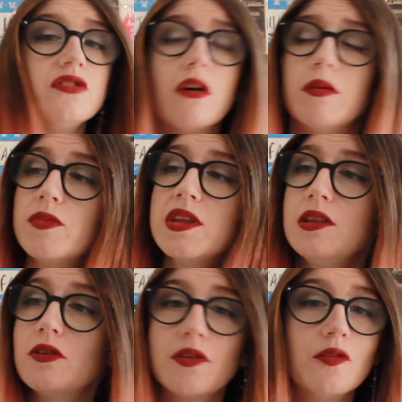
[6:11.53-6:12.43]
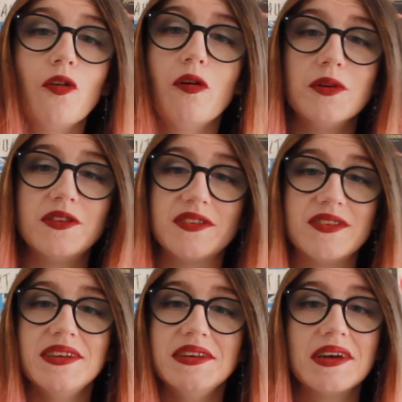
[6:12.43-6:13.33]
So I'm really looking forward to
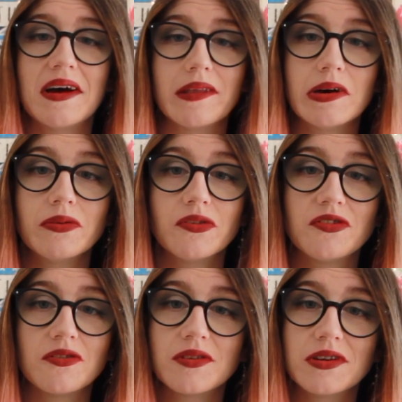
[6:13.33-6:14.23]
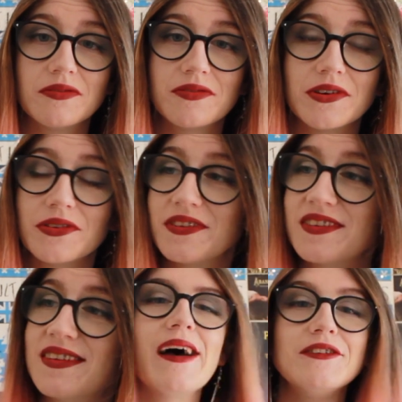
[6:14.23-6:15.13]
seeing how that whole story unfolds.